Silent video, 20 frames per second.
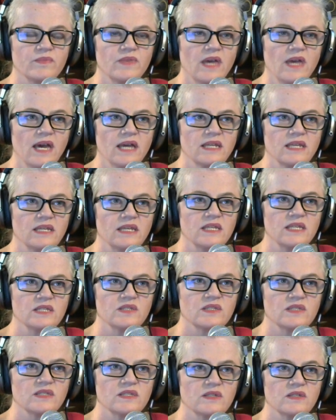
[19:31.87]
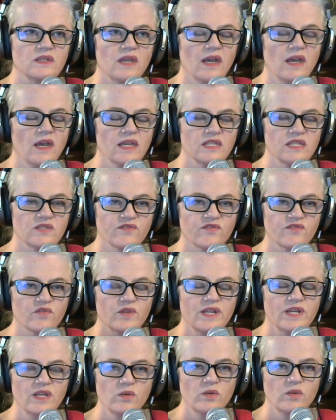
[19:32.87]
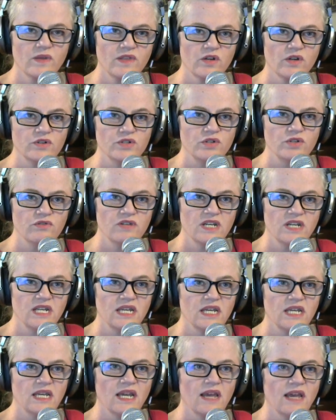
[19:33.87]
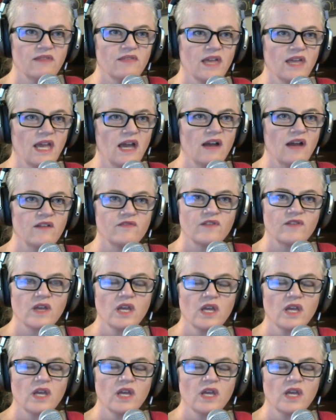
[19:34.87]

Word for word: that is is free with their nudity and they have